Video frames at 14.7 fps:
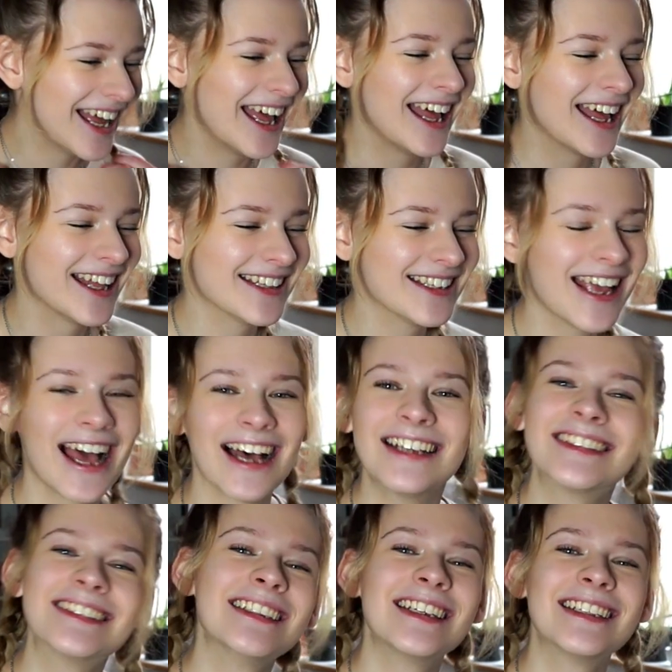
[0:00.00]
And
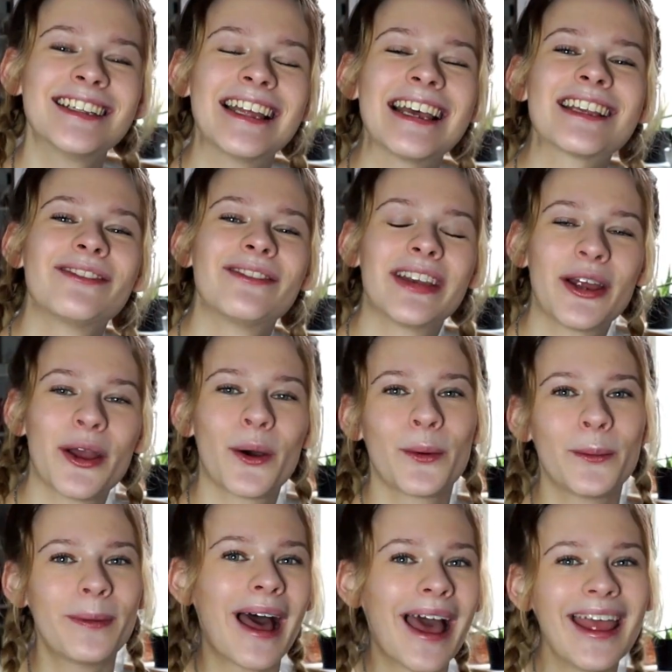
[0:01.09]
yeah, see you in the next
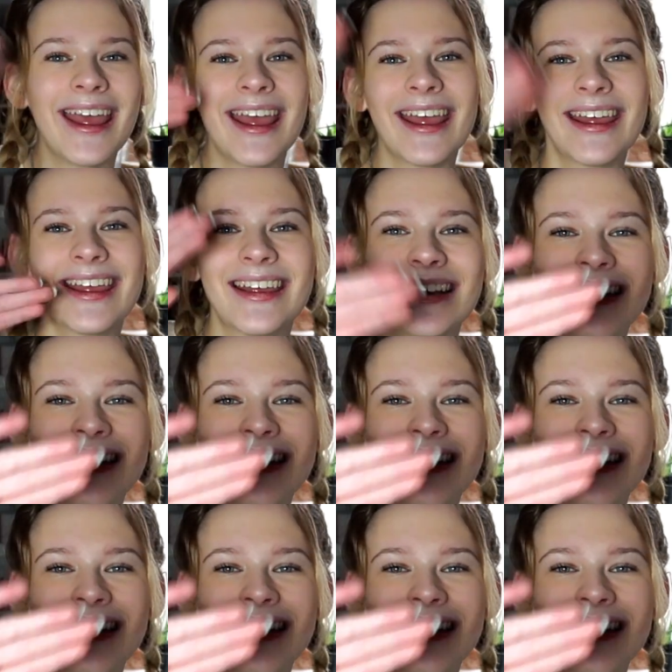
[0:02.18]
video. Bye!